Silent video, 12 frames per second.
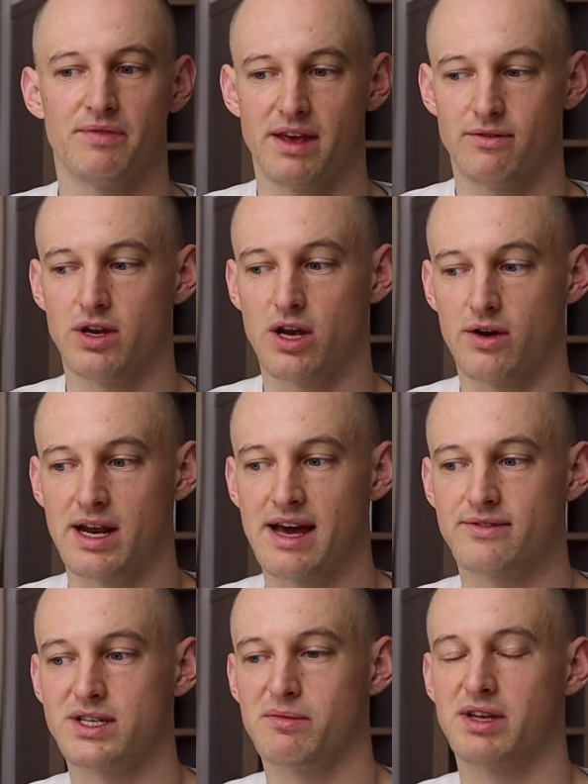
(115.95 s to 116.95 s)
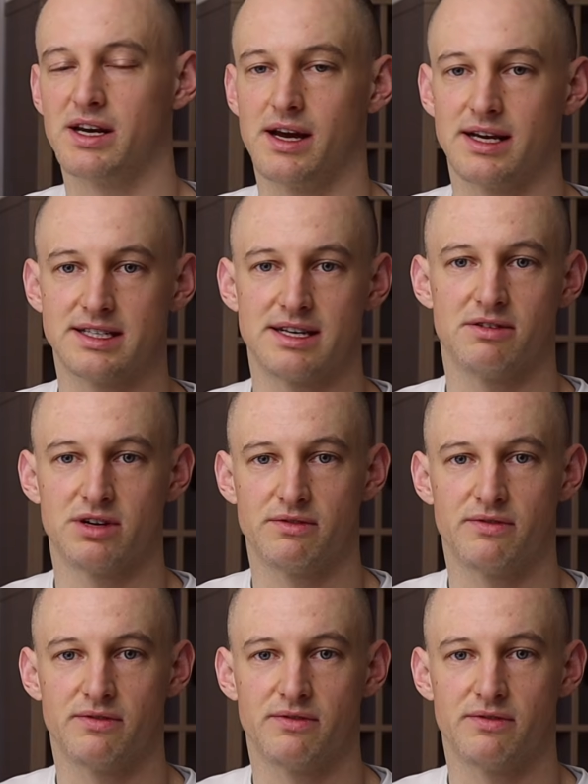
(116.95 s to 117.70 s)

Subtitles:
if you don't have something like Zero to